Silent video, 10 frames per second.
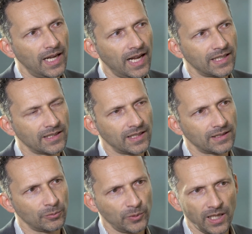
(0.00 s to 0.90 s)
And
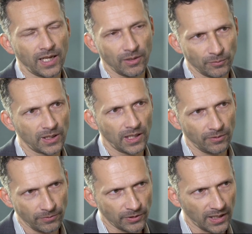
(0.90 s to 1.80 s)
we, ha we
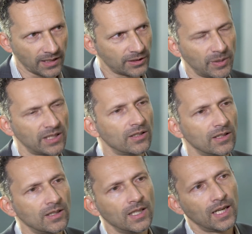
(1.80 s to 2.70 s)
have uh, spent a